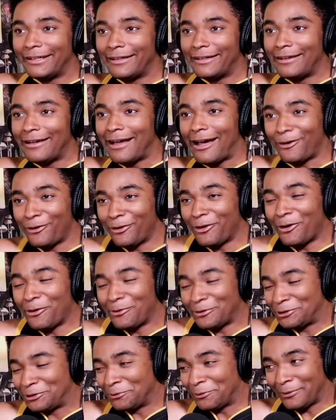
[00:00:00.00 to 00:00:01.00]
I don't know what
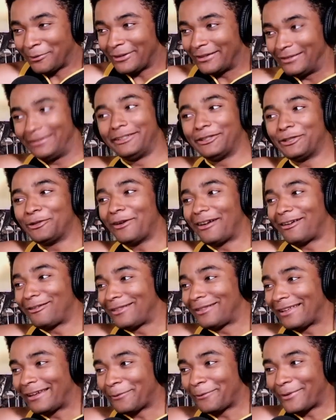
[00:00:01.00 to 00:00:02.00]
you would really do. I don't
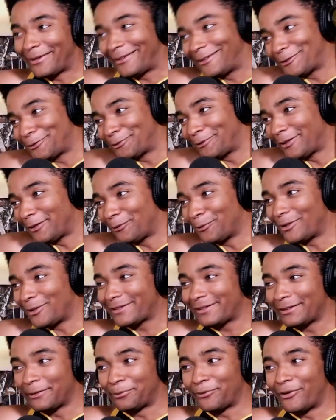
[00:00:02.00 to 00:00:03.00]
think anybody else really wants
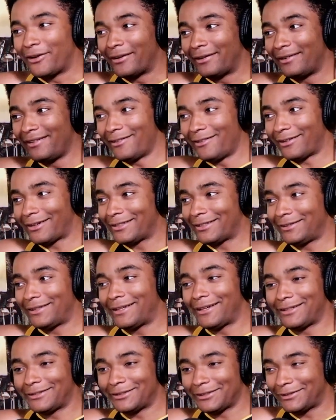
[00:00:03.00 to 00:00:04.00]
LeBron either, because he kind
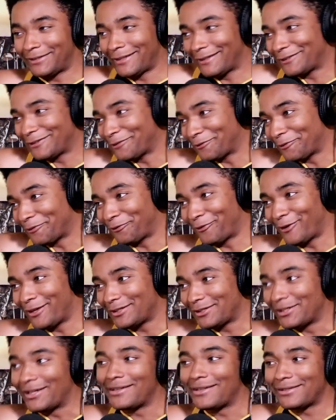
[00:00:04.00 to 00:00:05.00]
of just takes over
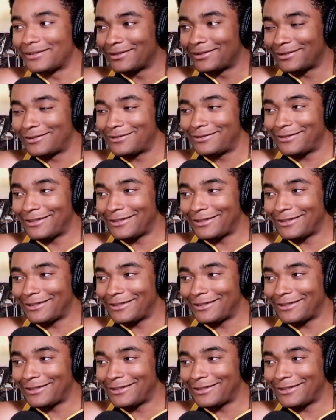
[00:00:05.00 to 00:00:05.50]
franchises.